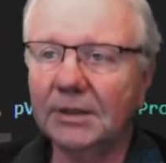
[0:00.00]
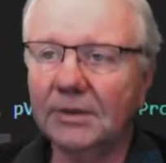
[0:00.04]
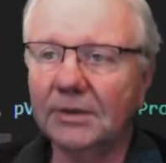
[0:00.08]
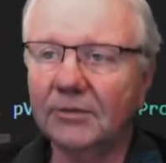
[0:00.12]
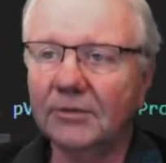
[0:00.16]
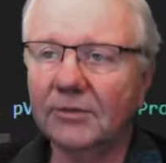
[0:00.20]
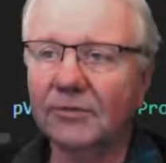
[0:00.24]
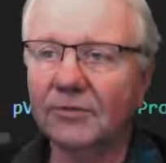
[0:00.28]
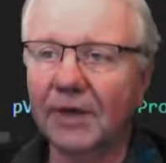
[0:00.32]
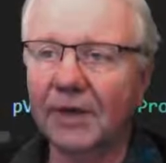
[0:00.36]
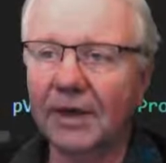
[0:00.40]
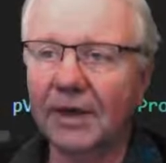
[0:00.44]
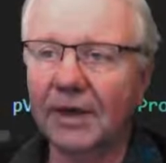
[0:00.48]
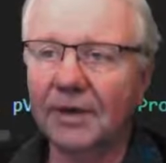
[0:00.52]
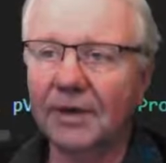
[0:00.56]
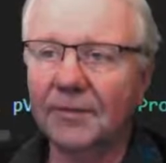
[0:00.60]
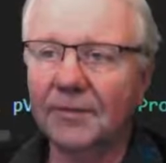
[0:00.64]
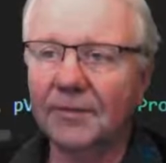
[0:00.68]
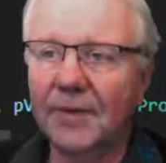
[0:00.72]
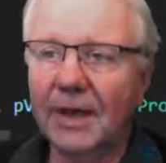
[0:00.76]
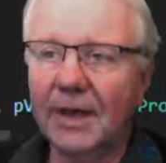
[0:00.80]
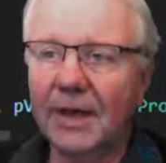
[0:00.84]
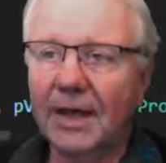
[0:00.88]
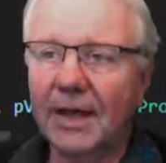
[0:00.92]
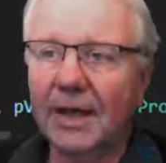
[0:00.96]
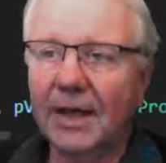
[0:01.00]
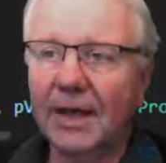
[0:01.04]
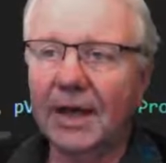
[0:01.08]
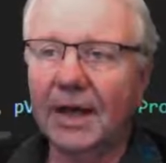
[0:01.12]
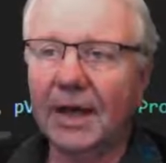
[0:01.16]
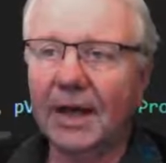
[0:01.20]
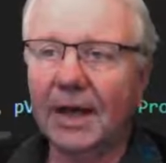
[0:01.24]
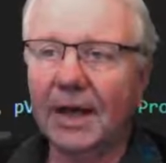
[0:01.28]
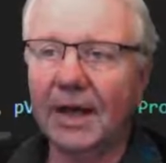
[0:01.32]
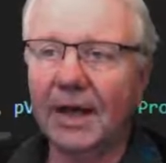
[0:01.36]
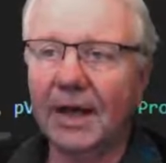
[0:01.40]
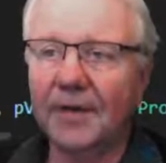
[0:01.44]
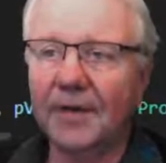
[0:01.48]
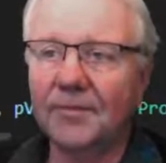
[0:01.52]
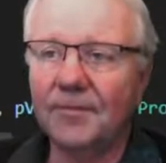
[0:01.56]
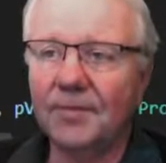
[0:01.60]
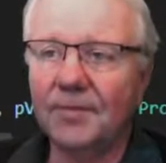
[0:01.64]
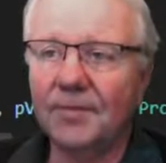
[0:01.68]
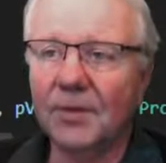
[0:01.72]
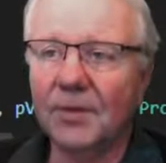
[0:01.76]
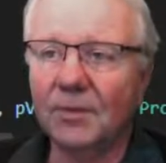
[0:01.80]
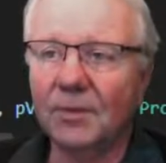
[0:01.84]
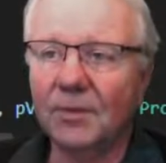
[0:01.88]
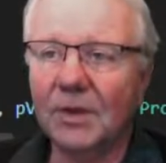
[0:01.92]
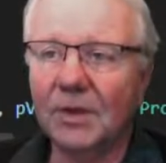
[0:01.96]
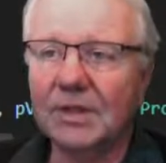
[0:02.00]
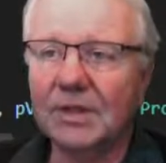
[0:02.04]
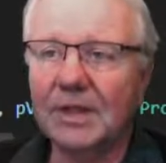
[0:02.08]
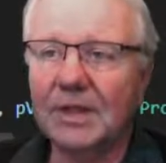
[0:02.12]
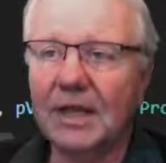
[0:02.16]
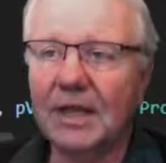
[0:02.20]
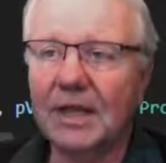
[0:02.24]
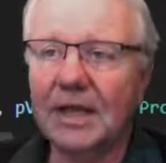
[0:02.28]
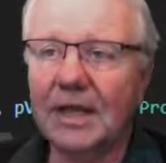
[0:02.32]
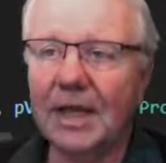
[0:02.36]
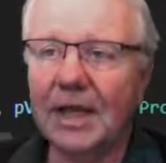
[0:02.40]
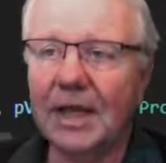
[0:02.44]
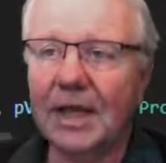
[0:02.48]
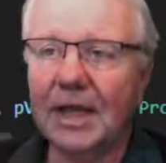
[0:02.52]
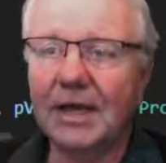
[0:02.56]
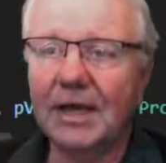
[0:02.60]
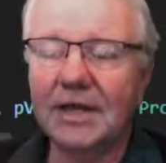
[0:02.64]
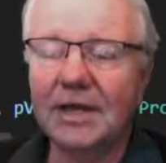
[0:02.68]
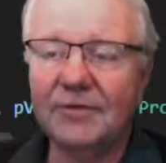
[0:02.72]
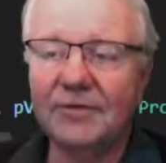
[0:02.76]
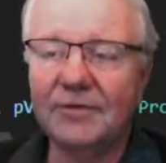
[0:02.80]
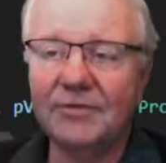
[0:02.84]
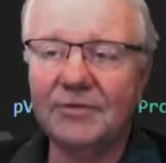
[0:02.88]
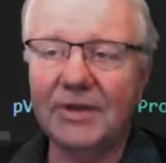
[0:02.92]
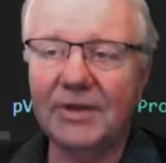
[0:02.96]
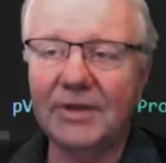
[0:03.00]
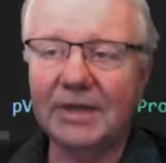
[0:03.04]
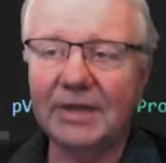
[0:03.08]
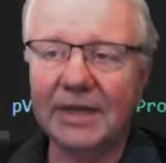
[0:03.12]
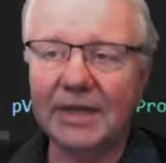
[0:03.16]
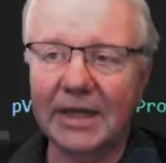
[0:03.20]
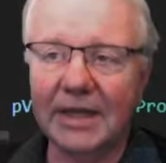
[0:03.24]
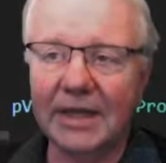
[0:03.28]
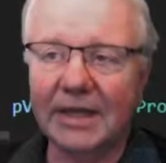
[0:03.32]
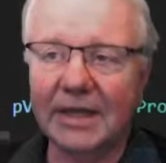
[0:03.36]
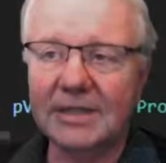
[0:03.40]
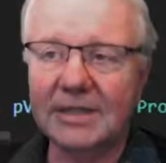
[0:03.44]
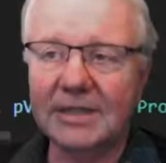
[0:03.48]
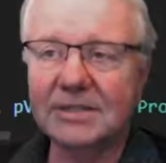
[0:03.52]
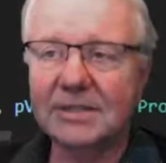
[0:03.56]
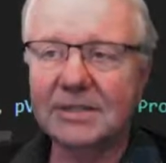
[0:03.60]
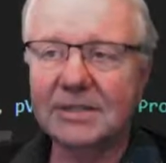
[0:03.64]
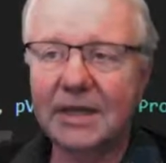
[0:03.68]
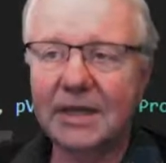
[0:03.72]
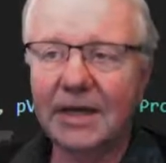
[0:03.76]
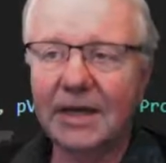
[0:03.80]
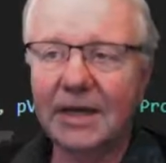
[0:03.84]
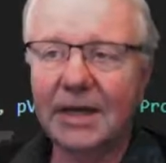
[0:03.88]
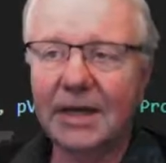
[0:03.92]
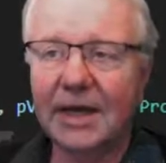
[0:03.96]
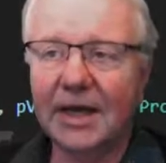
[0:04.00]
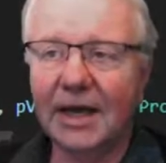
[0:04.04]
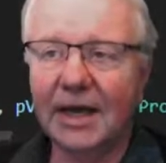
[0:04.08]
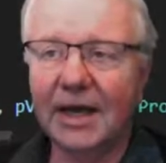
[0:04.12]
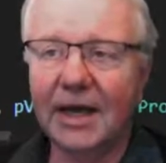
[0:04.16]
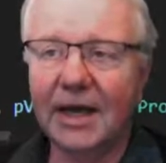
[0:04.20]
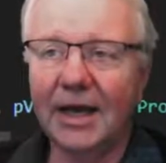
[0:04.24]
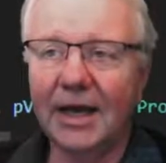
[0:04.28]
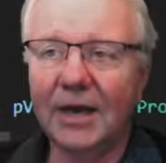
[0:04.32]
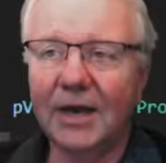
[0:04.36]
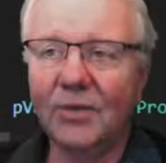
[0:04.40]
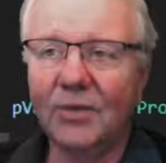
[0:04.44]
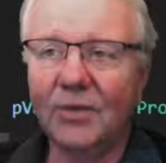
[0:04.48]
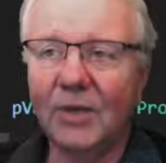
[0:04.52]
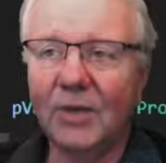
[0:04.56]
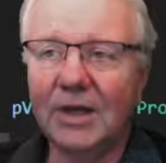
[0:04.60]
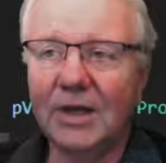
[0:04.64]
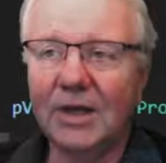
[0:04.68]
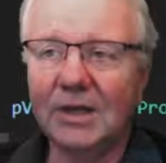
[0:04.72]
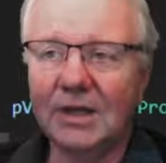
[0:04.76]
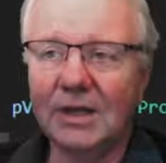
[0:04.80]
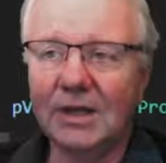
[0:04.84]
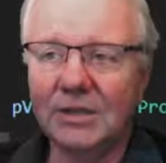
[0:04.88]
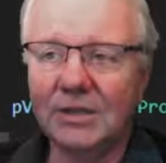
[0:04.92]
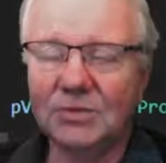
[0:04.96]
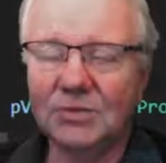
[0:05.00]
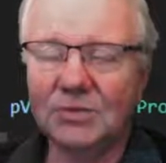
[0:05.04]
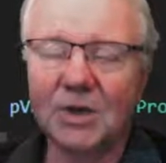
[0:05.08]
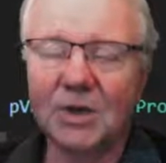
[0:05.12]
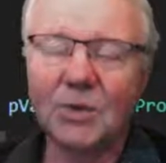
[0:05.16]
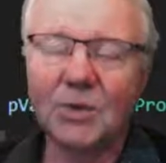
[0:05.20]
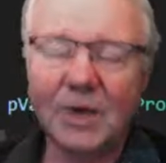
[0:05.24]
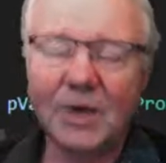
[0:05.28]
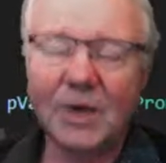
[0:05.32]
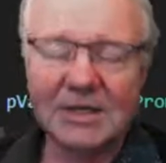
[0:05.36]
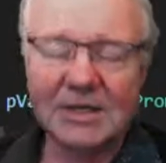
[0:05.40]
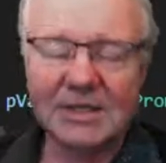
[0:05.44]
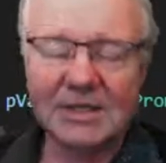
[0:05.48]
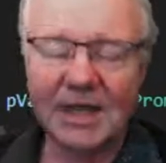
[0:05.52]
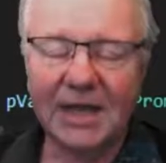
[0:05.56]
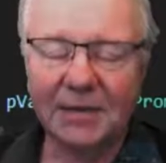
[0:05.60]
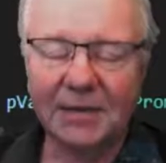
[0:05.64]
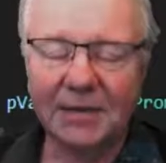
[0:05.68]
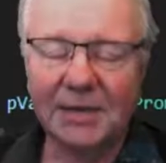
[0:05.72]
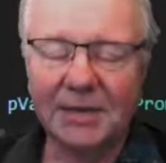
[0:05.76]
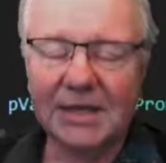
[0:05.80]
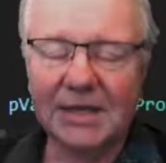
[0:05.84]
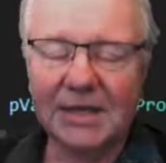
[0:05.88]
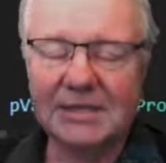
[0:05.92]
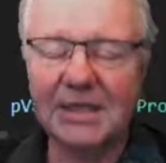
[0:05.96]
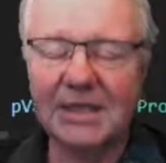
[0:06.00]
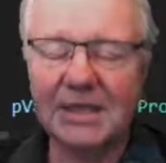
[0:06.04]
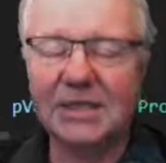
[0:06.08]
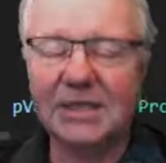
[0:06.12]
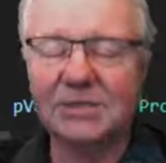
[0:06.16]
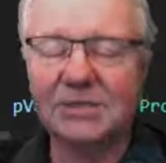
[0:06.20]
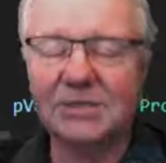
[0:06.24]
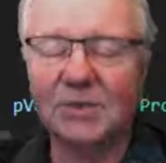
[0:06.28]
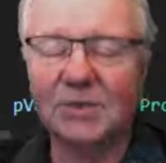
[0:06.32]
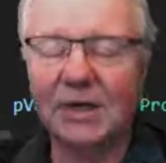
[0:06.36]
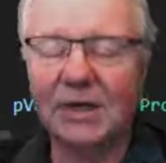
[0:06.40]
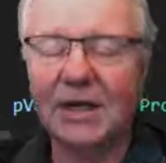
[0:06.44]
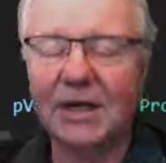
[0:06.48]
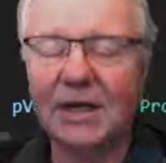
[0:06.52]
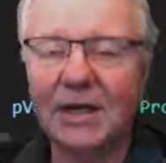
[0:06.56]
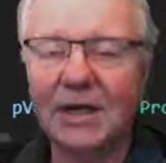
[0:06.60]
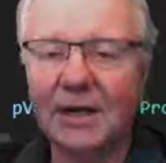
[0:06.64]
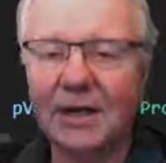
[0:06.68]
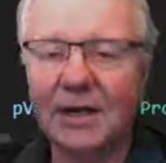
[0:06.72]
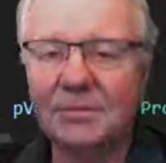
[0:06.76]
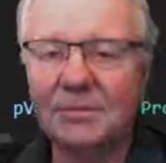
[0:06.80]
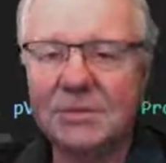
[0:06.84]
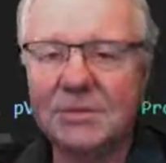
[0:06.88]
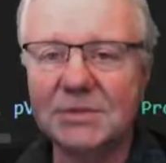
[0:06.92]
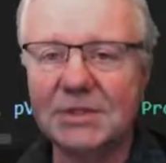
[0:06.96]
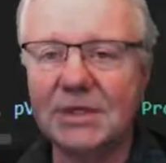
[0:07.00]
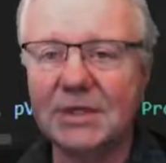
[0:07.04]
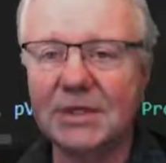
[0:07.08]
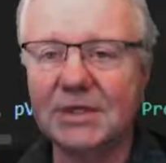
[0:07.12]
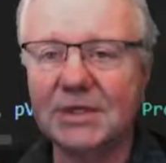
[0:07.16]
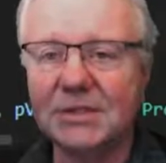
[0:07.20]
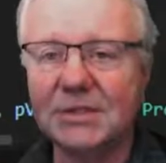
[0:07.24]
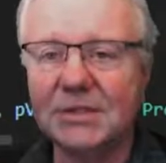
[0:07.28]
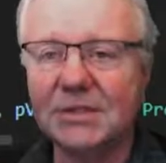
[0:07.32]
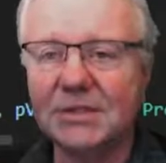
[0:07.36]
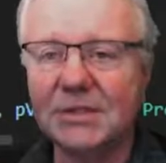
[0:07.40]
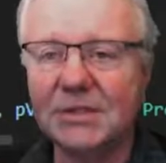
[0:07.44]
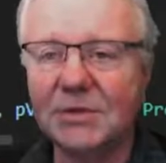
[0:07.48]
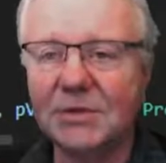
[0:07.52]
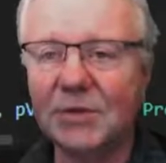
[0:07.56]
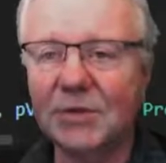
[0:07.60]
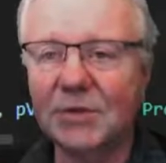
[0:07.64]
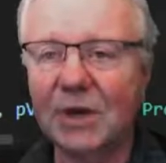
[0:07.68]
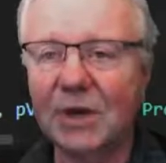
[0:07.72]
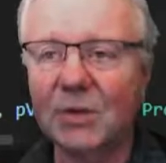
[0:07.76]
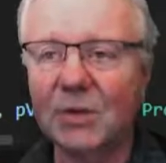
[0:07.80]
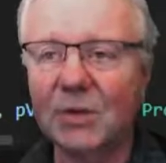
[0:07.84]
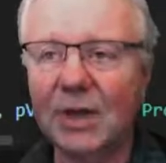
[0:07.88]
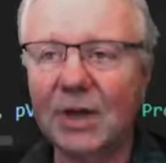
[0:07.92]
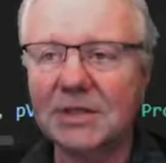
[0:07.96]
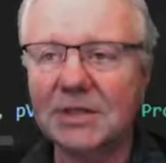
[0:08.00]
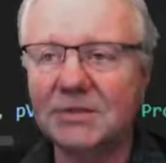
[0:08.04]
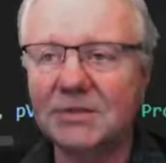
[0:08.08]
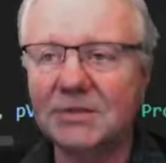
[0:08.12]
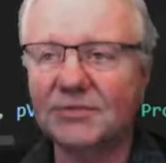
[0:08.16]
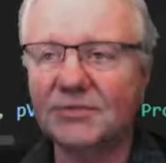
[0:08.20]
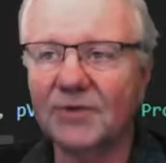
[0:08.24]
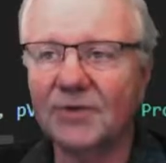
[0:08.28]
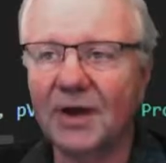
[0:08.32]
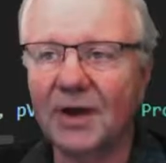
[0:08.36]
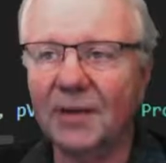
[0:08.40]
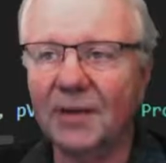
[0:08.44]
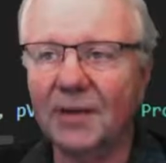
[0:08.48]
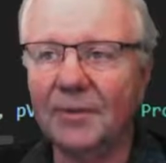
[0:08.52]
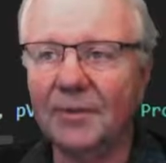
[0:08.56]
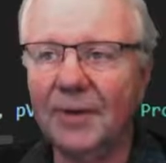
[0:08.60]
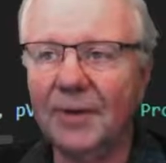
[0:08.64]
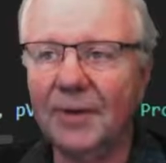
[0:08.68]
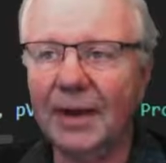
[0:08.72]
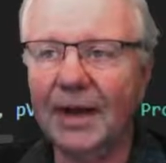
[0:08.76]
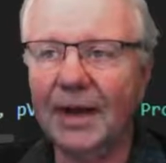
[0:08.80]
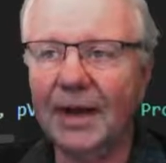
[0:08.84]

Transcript: find it, what the entity field is, what its request name is, that is what comes in the request from